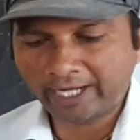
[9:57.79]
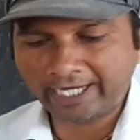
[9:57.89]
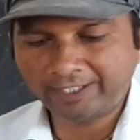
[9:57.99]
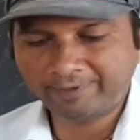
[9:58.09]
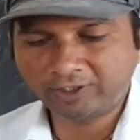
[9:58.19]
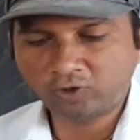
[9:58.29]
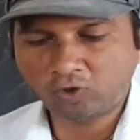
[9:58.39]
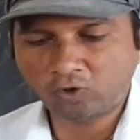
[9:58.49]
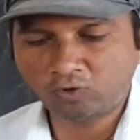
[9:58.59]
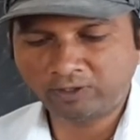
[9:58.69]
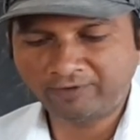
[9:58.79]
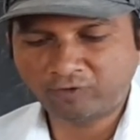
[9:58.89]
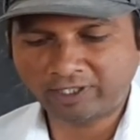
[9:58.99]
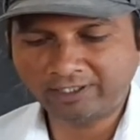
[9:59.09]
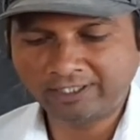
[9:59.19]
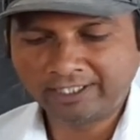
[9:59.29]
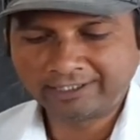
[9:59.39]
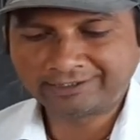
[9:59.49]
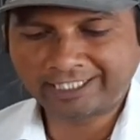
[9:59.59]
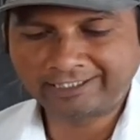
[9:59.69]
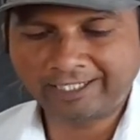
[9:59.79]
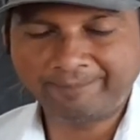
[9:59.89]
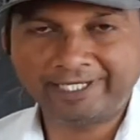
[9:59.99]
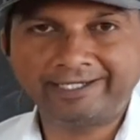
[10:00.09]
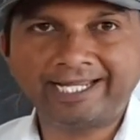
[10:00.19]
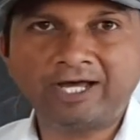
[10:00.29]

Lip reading: animals grow only for a certain period.